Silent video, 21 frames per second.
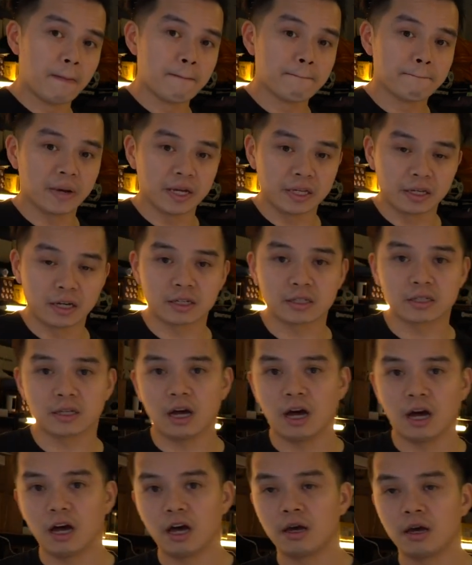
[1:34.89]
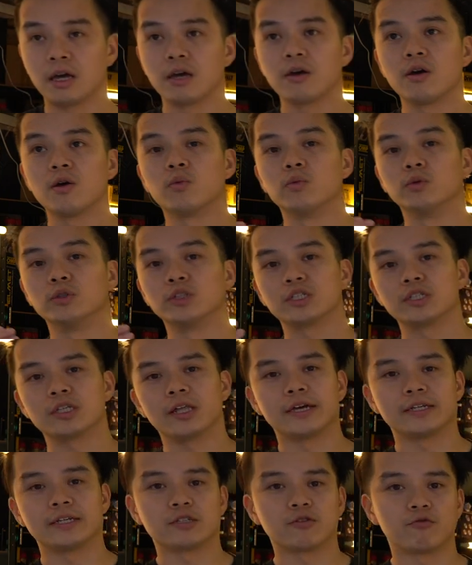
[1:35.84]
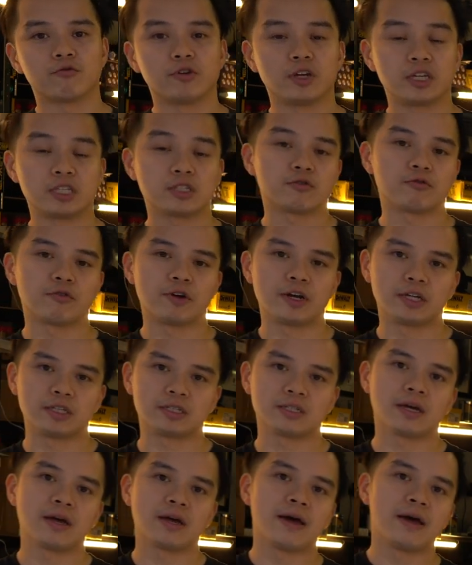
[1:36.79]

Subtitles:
But yes, I would just like to reiterate